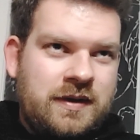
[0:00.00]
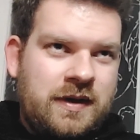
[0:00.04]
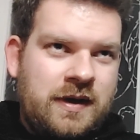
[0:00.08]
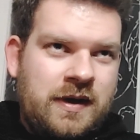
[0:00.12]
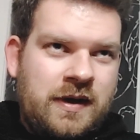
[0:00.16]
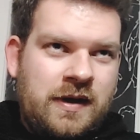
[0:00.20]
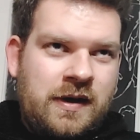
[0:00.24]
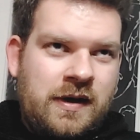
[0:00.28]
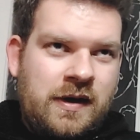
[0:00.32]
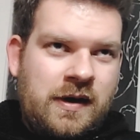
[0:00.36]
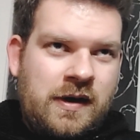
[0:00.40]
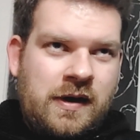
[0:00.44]

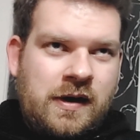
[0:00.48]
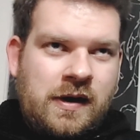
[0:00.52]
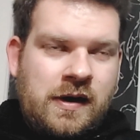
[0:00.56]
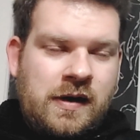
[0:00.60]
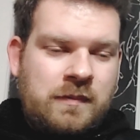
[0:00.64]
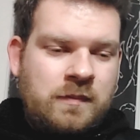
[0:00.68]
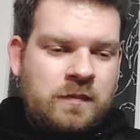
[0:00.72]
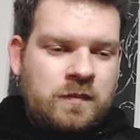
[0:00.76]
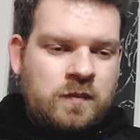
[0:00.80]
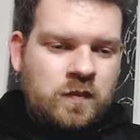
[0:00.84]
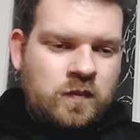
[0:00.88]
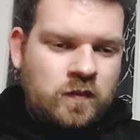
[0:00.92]

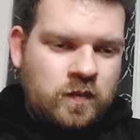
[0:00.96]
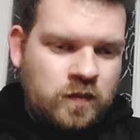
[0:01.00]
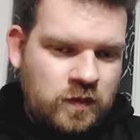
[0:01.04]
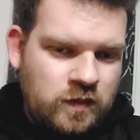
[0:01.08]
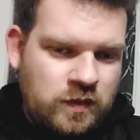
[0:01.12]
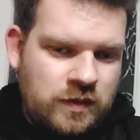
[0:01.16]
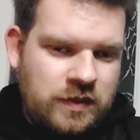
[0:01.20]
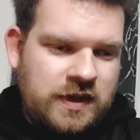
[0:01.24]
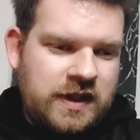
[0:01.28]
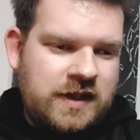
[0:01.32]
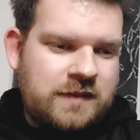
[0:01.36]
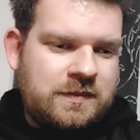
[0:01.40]
let
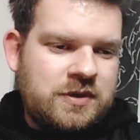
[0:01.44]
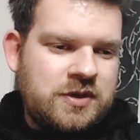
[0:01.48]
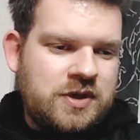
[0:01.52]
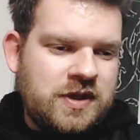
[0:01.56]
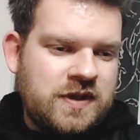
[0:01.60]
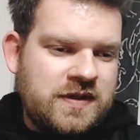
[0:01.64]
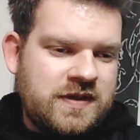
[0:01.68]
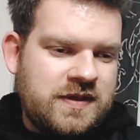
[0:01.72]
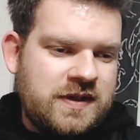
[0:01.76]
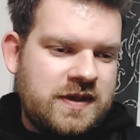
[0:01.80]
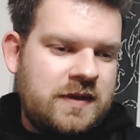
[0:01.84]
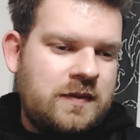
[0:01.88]
me
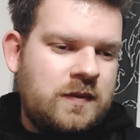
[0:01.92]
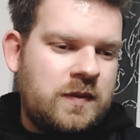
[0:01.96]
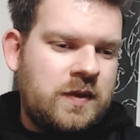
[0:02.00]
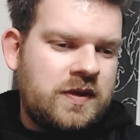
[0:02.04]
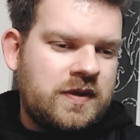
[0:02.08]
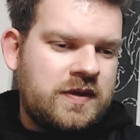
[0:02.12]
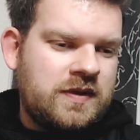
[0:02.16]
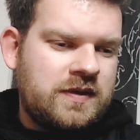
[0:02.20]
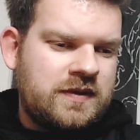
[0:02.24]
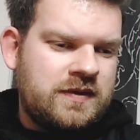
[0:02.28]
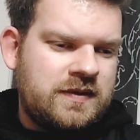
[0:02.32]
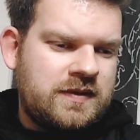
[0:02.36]
just see
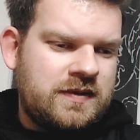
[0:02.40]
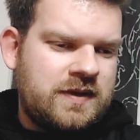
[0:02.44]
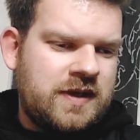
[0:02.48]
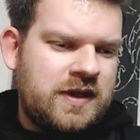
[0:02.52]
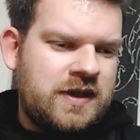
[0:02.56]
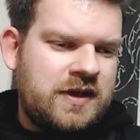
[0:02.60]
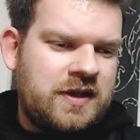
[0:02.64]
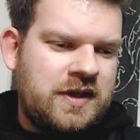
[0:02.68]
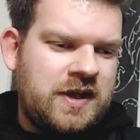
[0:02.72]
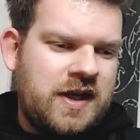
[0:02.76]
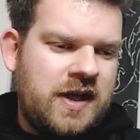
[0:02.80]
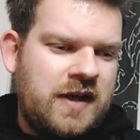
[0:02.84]
what's
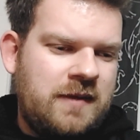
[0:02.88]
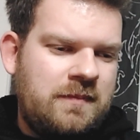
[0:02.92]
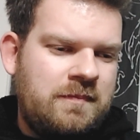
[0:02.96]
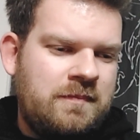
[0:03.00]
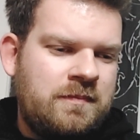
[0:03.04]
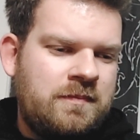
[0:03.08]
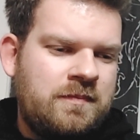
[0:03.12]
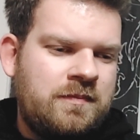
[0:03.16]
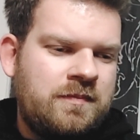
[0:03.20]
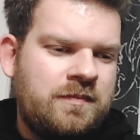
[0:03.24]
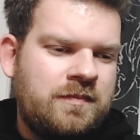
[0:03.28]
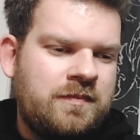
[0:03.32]
their
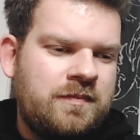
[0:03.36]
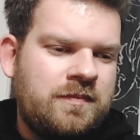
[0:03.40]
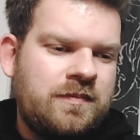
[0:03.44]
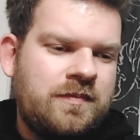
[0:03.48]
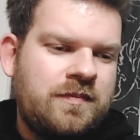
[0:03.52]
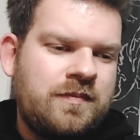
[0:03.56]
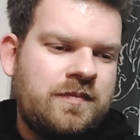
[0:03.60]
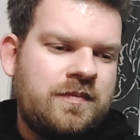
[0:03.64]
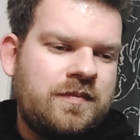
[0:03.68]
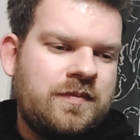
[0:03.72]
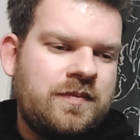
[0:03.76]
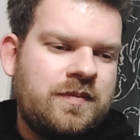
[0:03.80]
name.
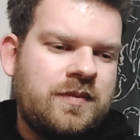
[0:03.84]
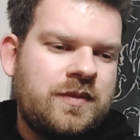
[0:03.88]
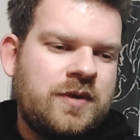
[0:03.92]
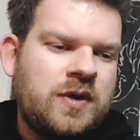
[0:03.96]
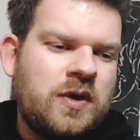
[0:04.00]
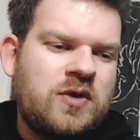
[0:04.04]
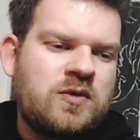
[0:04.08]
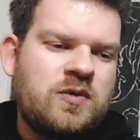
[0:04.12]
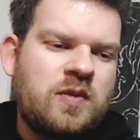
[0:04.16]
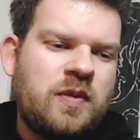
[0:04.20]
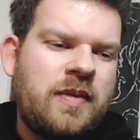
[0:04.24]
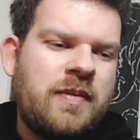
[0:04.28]

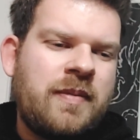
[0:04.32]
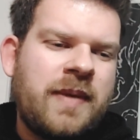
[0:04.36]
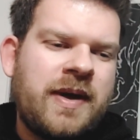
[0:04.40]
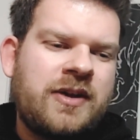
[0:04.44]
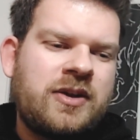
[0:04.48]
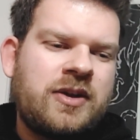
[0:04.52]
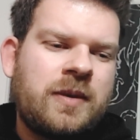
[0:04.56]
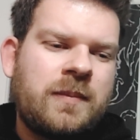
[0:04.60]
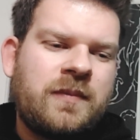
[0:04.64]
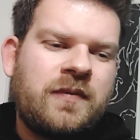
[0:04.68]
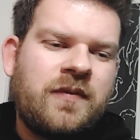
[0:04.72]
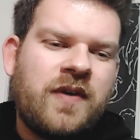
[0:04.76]
Those would be my
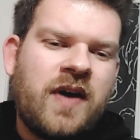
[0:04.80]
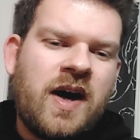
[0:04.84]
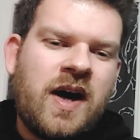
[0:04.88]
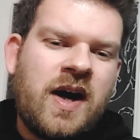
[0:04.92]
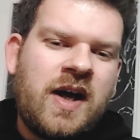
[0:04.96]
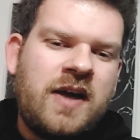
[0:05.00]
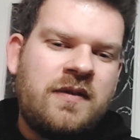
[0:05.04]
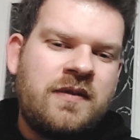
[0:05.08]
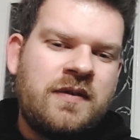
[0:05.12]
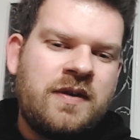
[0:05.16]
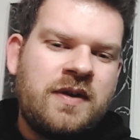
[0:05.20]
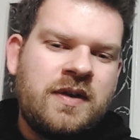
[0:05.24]
top
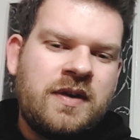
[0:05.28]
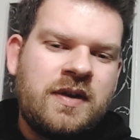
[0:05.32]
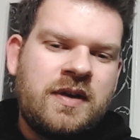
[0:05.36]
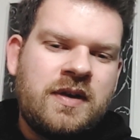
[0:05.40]
five.